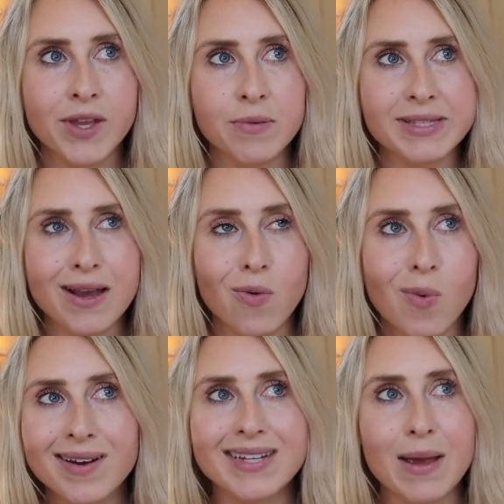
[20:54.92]
it was like a
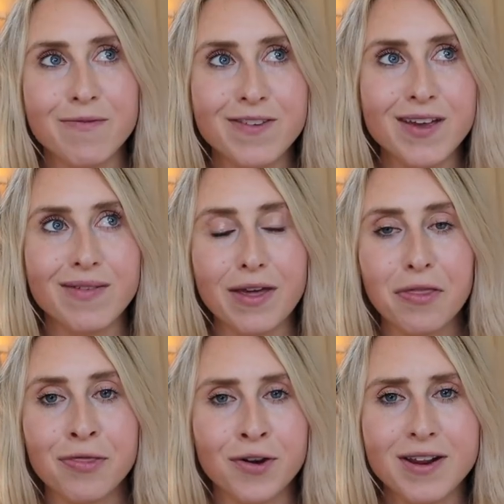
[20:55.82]
one-time fee of like
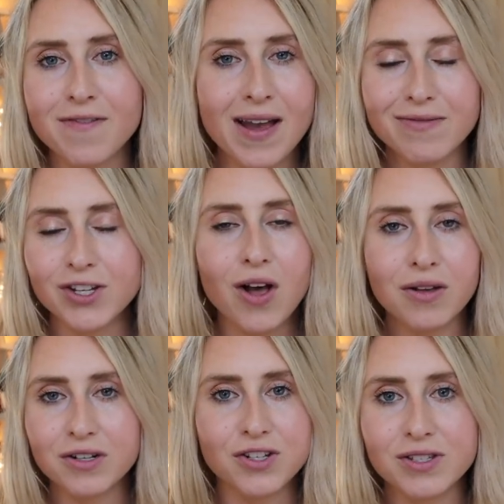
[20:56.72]

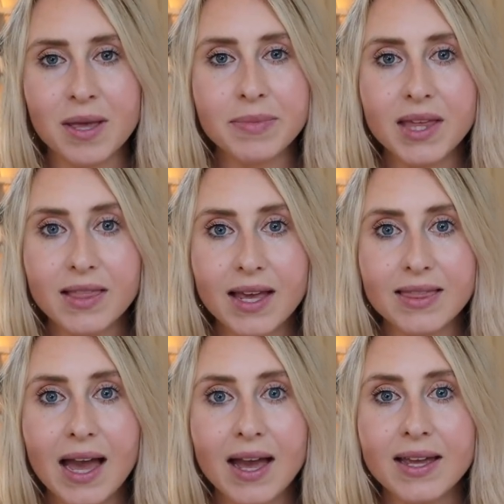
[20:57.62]
$35 or something like
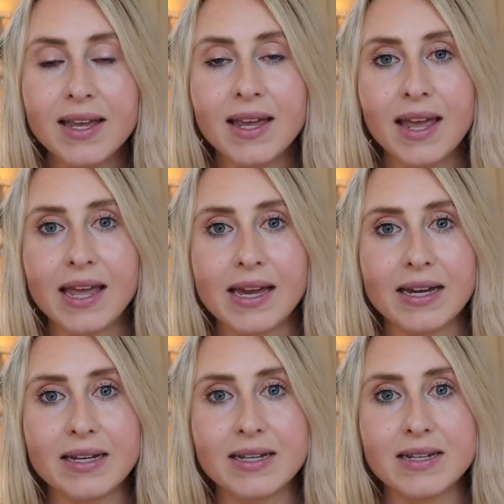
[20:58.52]
that
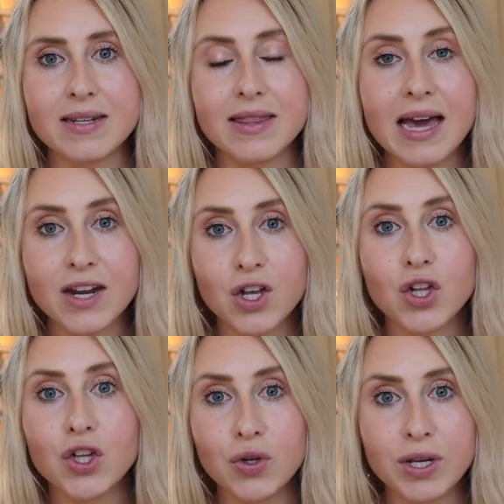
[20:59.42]
and that
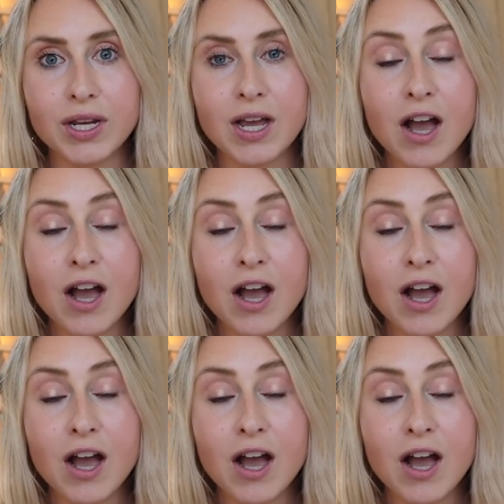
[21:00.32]
included